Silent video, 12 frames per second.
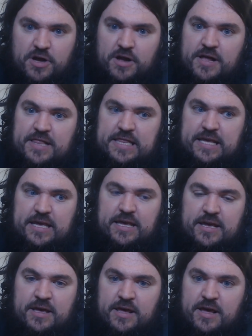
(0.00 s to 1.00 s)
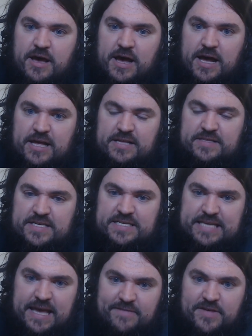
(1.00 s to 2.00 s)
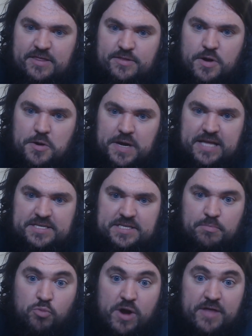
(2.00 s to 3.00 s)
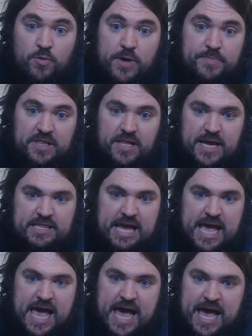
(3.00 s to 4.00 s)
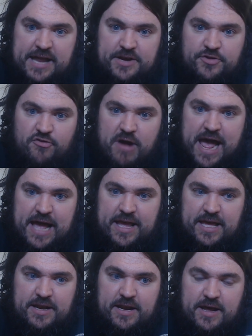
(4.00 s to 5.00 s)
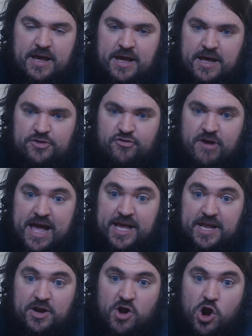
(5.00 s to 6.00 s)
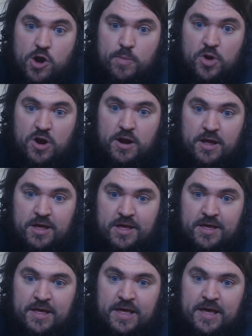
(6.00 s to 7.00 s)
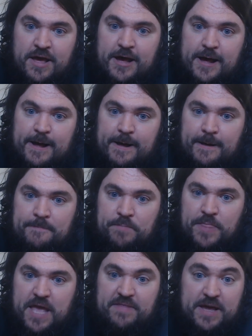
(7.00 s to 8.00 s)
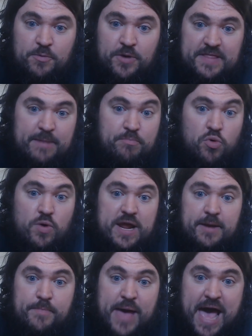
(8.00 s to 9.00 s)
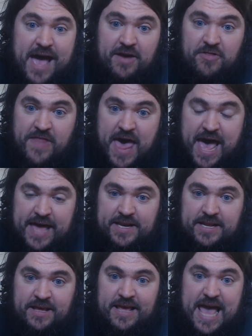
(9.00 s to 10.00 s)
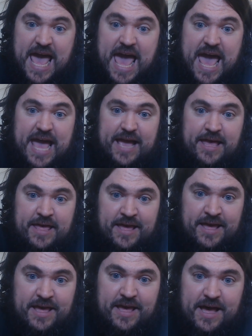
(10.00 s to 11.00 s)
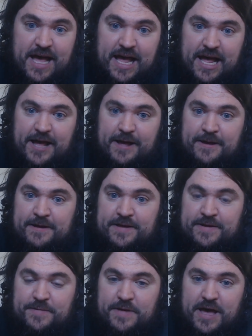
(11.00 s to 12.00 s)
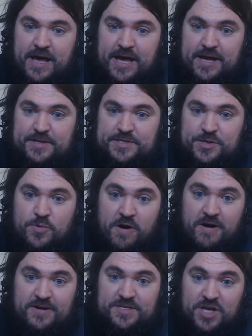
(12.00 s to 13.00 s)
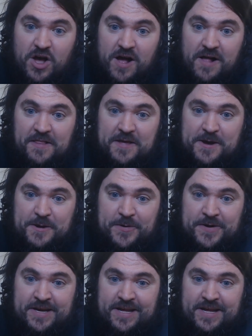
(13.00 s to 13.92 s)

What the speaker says: on the saving throw against the breath weapon, like they had dragon armor. And then when they bring back that egg to Heart's Hollow,